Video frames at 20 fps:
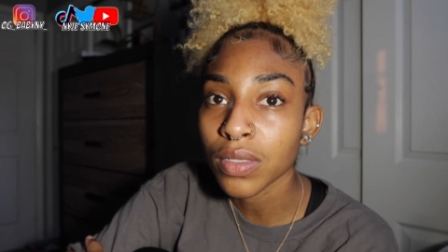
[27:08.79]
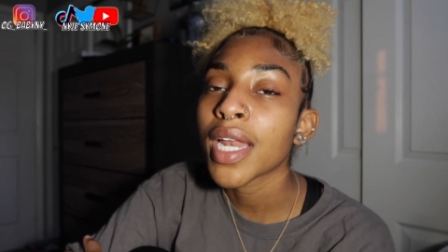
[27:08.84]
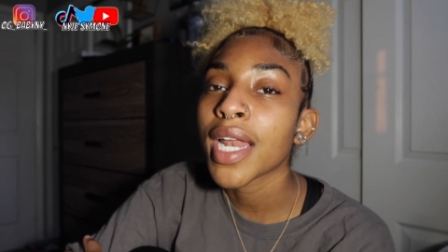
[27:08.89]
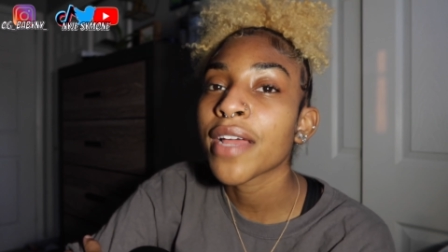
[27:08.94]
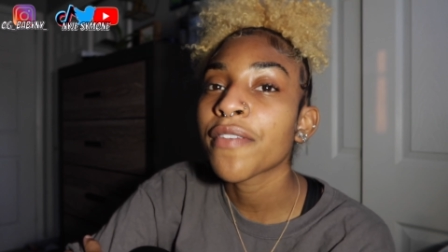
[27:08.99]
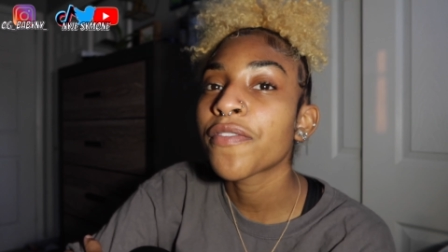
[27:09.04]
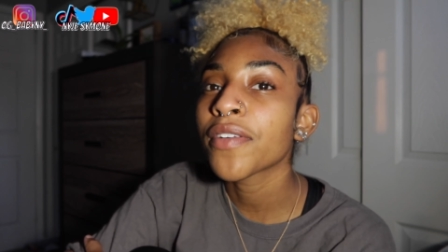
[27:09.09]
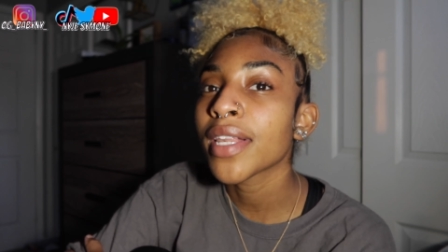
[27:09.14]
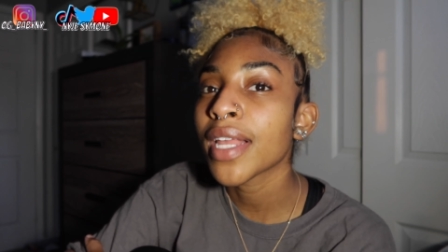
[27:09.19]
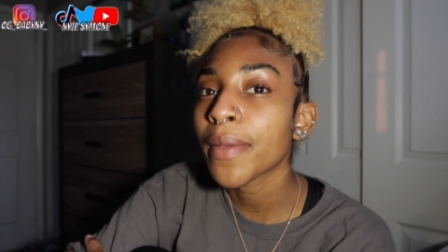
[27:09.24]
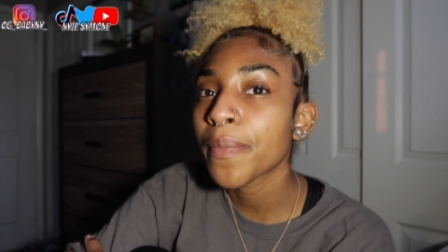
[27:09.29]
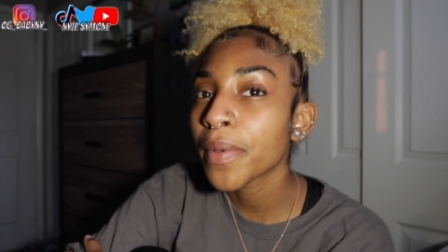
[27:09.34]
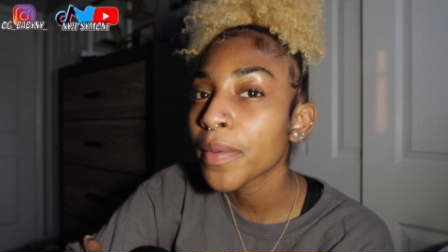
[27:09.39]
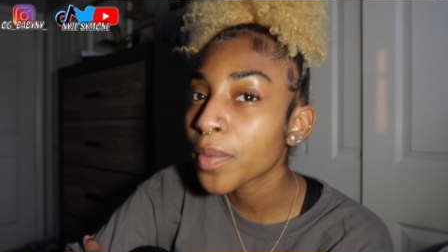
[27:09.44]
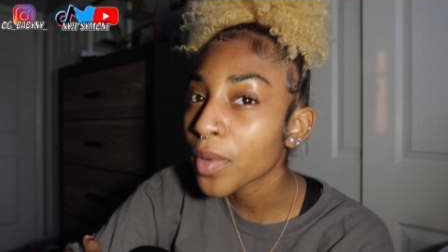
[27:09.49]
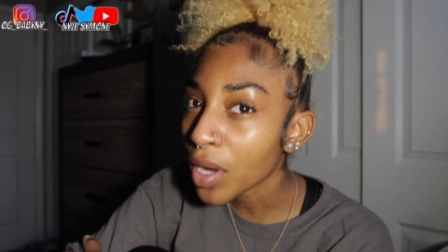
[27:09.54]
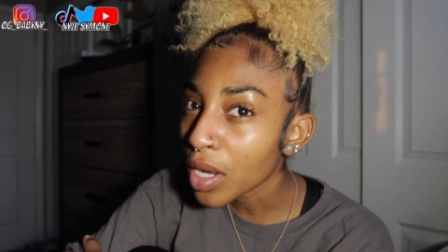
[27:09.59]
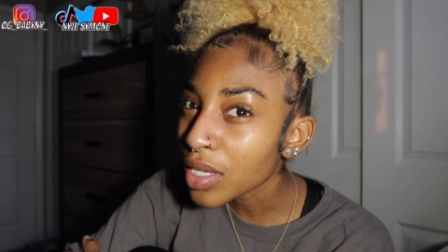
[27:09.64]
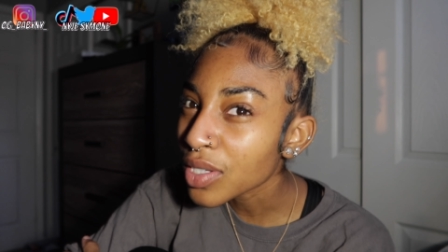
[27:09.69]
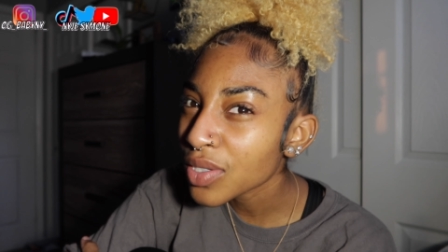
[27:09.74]
And I feel like
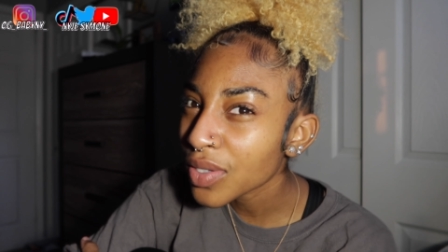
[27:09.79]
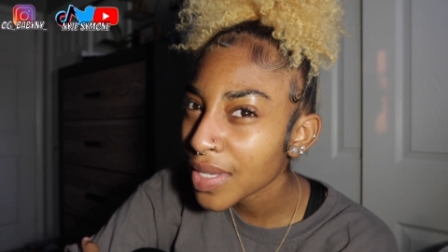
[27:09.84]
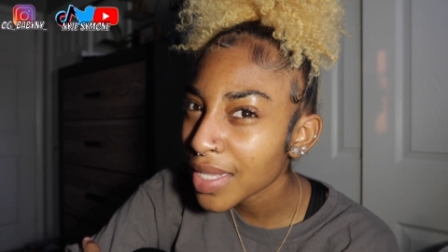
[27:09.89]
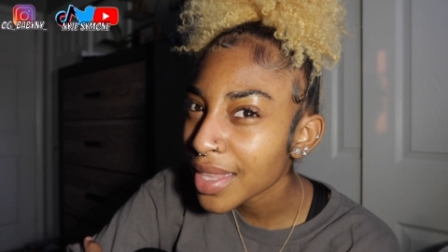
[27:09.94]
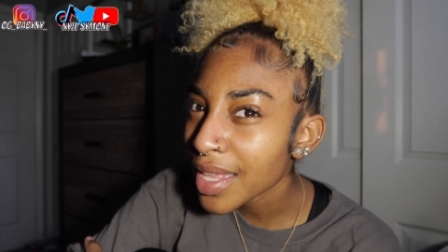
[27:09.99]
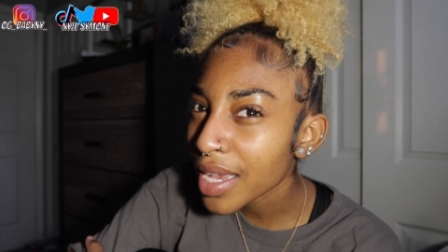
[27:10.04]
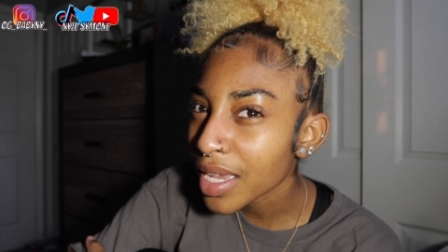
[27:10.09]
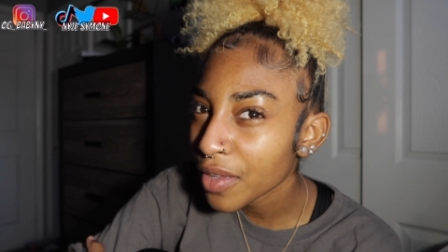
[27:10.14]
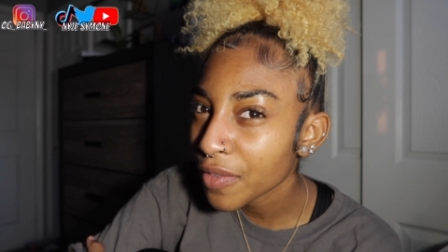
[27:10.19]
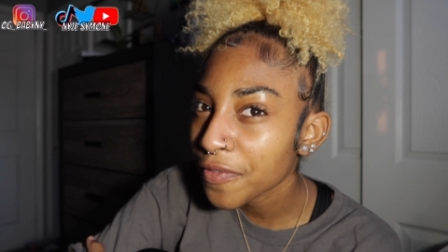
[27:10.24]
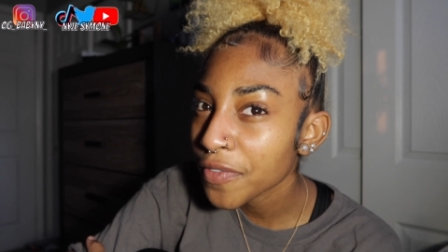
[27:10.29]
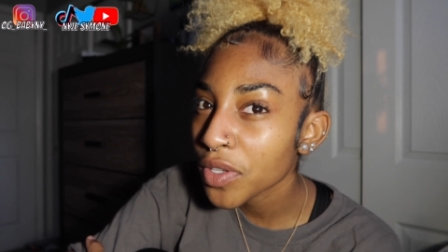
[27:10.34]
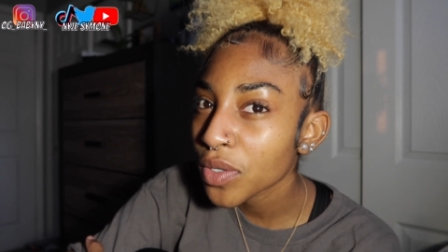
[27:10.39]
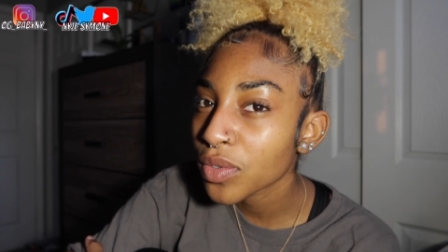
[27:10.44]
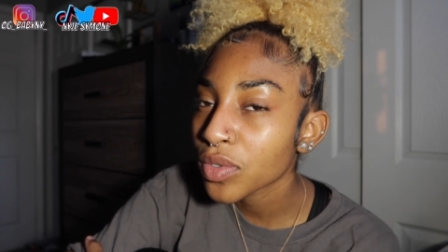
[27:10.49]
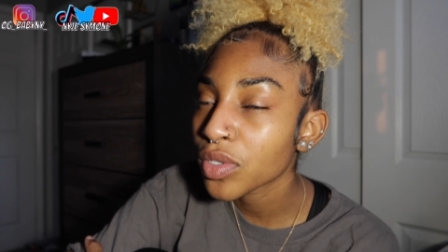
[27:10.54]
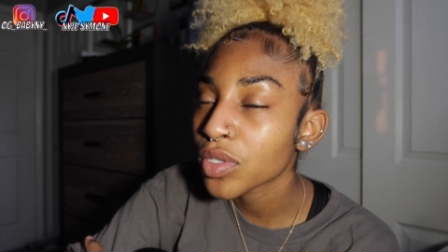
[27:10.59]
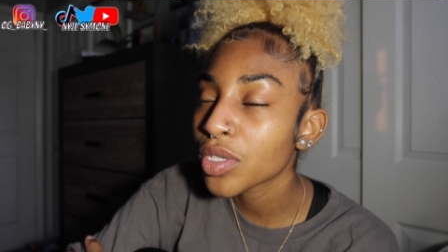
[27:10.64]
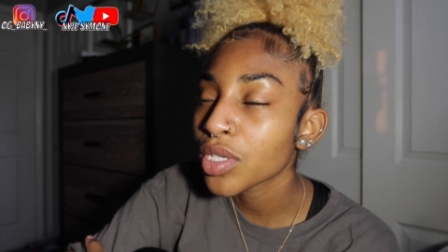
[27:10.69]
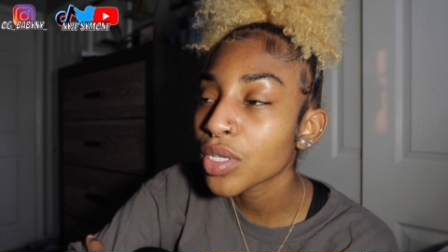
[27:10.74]
people also get that
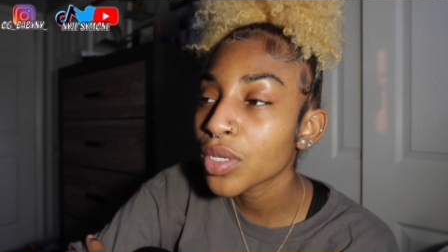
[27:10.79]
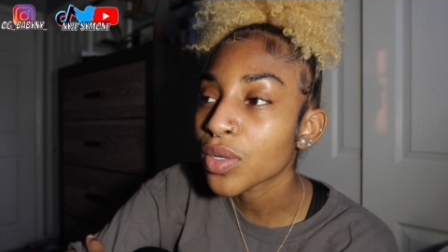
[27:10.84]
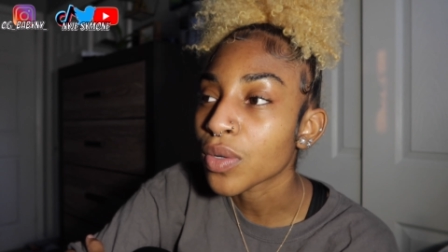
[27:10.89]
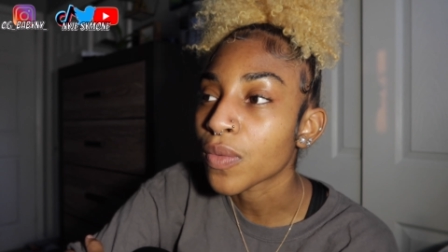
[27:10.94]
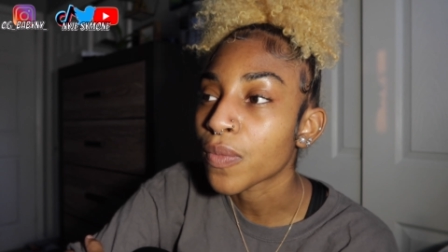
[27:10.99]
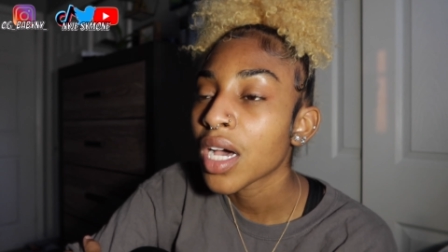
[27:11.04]
confused too.